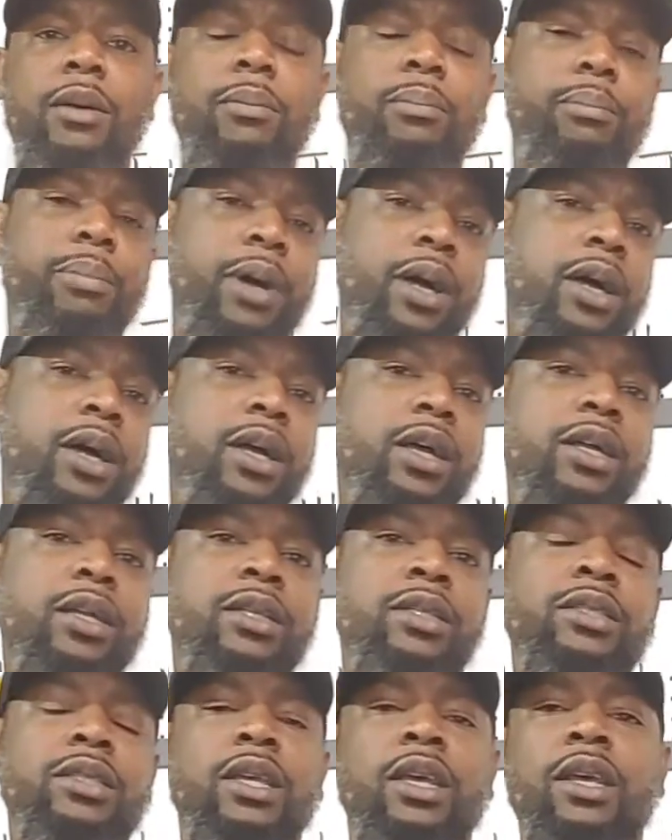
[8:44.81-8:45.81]

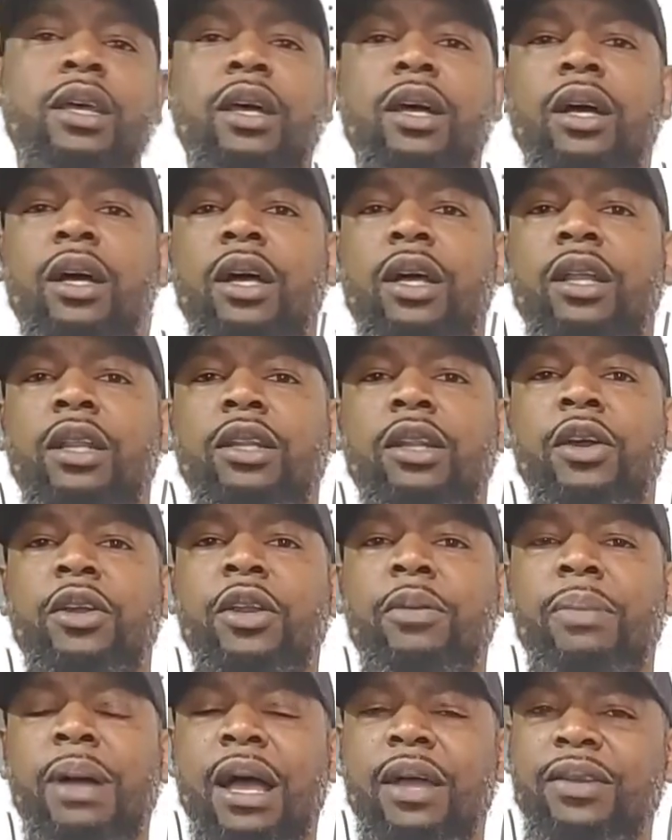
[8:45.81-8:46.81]
bonds,
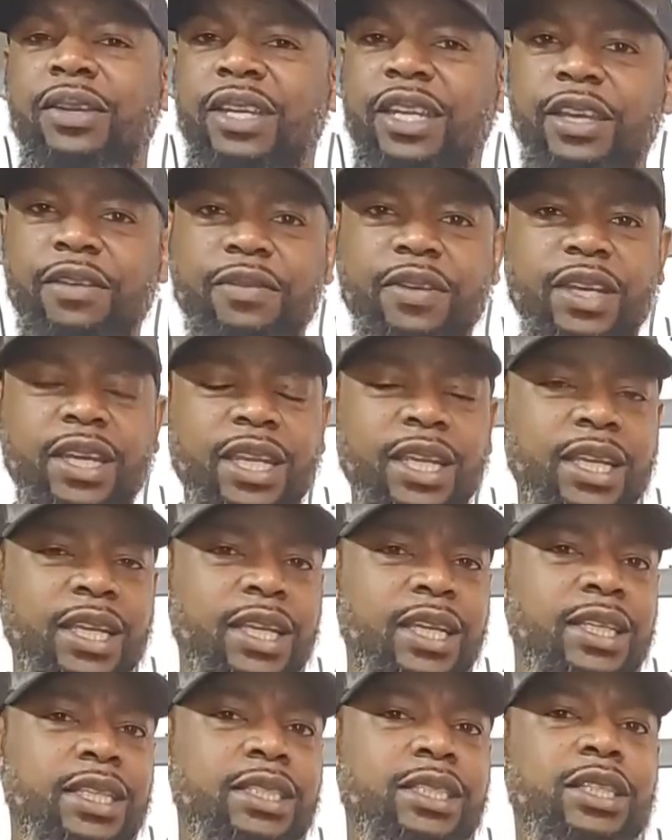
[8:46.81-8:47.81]
learn about
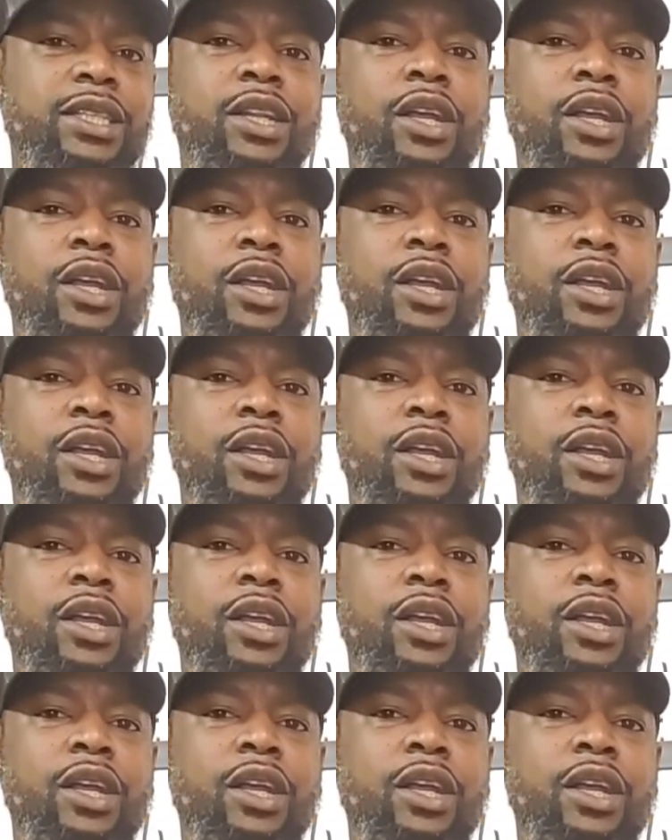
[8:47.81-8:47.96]
dividends,